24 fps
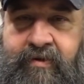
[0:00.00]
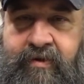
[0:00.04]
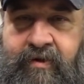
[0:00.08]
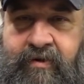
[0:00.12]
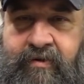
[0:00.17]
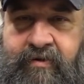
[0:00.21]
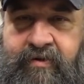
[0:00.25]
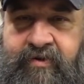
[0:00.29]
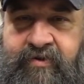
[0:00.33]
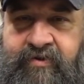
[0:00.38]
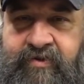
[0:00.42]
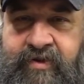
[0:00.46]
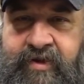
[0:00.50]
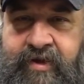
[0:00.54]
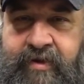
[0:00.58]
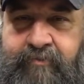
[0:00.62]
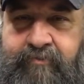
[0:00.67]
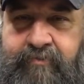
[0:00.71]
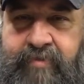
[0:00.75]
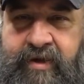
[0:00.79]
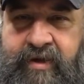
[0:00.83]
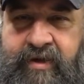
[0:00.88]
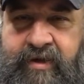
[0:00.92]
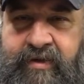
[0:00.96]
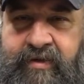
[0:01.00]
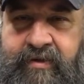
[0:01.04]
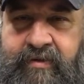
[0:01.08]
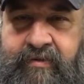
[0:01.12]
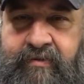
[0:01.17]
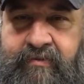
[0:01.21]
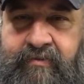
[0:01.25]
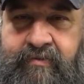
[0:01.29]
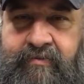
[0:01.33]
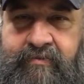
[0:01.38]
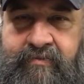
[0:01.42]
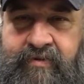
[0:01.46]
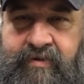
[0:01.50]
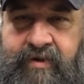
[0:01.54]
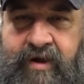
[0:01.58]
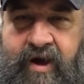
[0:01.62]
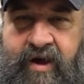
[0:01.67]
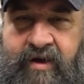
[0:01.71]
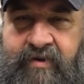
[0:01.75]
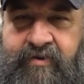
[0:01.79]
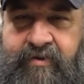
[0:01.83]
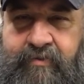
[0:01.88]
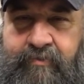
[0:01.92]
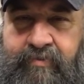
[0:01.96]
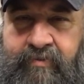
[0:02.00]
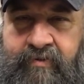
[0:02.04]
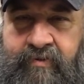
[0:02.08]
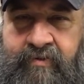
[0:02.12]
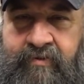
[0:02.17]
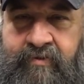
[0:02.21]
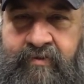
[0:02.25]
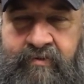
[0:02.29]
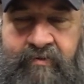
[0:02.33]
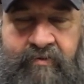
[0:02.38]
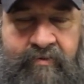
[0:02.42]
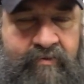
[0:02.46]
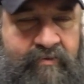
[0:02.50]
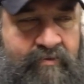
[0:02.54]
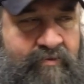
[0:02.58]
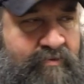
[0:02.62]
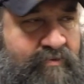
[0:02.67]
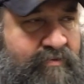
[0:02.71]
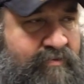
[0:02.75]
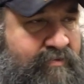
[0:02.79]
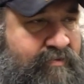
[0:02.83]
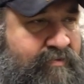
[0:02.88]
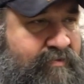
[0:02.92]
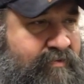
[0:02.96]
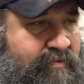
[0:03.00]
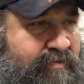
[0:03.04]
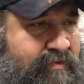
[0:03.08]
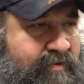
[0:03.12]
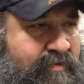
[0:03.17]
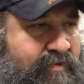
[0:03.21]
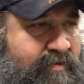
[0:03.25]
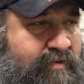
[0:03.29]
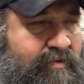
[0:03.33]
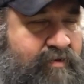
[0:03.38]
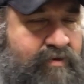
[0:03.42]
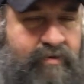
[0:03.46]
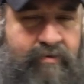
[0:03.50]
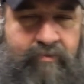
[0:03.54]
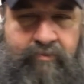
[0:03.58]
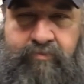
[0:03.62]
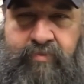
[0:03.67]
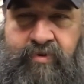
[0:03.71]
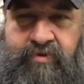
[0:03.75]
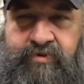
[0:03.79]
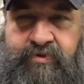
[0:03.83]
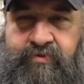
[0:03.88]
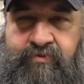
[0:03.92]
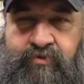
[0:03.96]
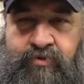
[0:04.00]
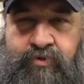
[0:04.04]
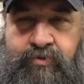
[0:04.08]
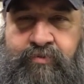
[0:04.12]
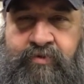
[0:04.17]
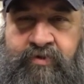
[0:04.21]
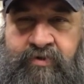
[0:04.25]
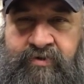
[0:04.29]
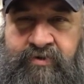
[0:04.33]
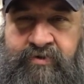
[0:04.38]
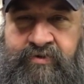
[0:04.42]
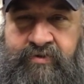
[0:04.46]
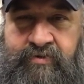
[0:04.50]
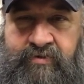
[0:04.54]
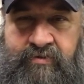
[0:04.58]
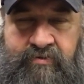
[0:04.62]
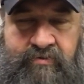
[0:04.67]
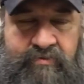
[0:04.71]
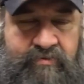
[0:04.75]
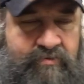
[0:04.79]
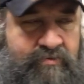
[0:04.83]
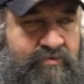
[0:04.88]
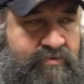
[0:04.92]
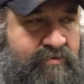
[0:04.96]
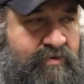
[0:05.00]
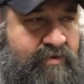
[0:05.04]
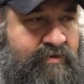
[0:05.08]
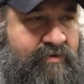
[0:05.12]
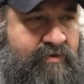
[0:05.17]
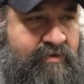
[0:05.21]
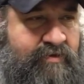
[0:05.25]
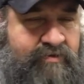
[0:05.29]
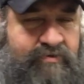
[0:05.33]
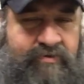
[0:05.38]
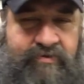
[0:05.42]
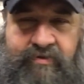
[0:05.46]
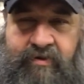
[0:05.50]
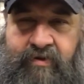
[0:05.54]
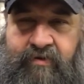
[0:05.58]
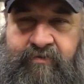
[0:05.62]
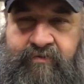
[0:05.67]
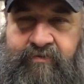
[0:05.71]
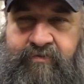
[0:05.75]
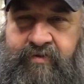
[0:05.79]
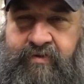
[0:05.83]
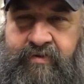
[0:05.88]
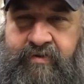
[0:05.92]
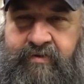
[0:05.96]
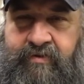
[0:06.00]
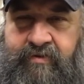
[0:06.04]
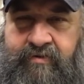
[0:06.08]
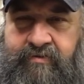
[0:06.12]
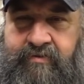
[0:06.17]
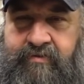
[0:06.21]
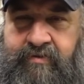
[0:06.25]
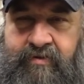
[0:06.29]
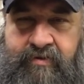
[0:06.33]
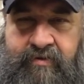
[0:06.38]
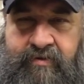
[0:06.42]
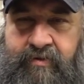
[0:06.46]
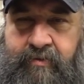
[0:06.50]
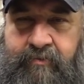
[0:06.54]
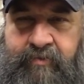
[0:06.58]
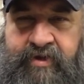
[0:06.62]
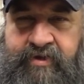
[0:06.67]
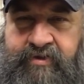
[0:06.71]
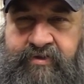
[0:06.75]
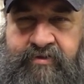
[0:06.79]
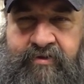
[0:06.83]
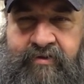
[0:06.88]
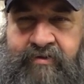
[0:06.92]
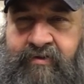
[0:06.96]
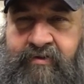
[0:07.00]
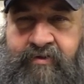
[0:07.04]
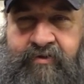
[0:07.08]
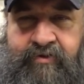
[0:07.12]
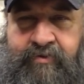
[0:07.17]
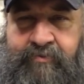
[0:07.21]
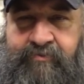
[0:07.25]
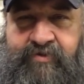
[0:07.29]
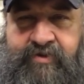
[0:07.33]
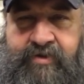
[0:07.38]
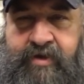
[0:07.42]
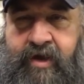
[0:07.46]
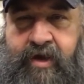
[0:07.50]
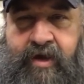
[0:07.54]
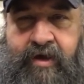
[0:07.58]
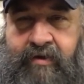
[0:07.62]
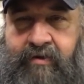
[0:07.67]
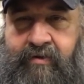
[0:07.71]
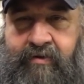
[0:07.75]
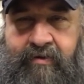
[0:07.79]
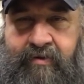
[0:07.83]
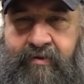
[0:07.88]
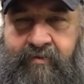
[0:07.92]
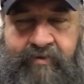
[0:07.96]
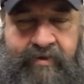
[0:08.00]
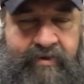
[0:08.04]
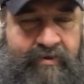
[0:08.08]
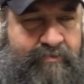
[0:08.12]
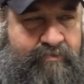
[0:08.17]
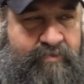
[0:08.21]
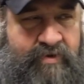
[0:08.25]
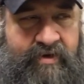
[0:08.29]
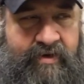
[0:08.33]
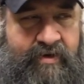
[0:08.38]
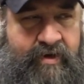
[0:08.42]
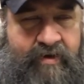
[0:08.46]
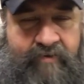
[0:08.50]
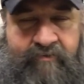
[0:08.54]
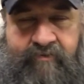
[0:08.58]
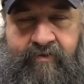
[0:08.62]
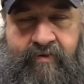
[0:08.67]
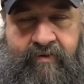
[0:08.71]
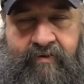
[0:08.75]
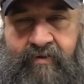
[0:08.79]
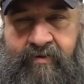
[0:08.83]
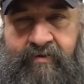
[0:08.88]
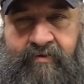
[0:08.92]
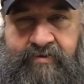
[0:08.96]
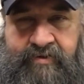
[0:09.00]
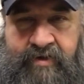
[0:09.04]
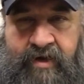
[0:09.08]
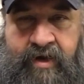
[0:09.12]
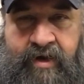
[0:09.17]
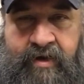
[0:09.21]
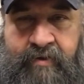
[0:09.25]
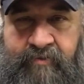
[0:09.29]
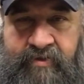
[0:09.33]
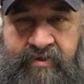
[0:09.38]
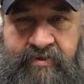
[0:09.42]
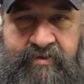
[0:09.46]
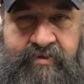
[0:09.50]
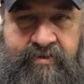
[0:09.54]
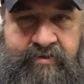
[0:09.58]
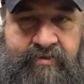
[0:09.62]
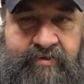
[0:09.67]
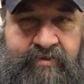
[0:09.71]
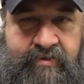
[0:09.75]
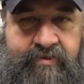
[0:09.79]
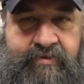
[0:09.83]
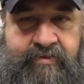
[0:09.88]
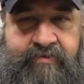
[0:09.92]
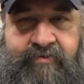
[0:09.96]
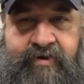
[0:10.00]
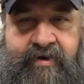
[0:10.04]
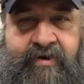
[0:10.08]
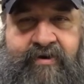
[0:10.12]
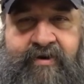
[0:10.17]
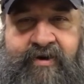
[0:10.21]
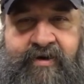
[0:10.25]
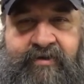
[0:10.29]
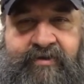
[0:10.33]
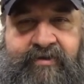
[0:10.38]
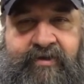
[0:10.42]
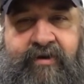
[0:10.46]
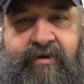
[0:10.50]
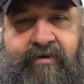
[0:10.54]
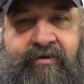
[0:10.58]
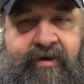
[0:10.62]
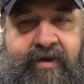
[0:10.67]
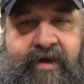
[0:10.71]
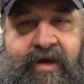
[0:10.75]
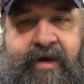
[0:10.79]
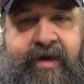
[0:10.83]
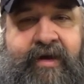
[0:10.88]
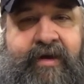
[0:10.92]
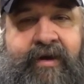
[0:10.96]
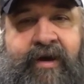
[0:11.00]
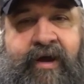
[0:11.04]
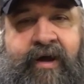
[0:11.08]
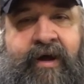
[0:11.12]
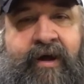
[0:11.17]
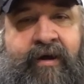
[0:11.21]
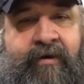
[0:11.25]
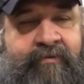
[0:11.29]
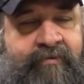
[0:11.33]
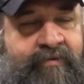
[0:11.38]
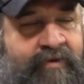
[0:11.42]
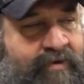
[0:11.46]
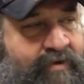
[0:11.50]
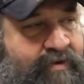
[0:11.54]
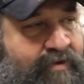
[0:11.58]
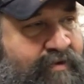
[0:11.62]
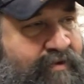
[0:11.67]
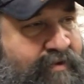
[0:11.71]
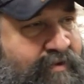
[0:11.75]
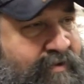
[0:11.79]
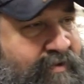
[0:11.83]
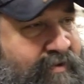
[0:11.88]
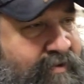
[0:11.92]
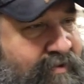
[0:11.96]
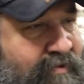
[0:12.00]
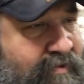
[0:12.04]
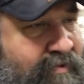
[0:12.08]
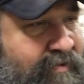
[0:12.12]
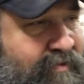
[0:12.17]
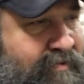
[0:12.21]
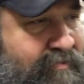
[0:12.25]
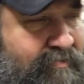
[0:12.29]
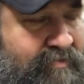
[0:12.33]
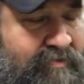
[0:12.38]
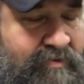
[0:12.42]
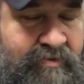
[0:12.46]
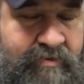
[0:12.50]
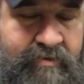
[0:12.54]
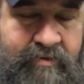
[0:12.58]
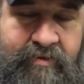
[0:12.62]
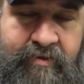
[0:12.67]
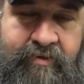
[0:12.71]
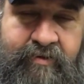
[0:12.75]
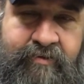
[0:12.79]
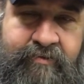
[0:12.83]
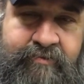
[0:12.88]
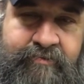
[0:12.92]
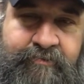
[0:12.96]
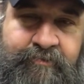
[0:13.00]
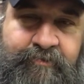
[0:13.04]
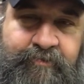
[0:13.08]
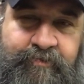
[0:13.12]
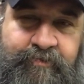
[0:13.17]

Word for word: all this nitpicking and gossiping and bunch of rumors and all that stuff. You know, it's like, I mean, journalism's dead. I mean, it's been dead for a long time. It just, it's rearing its ugly head now. But, uh,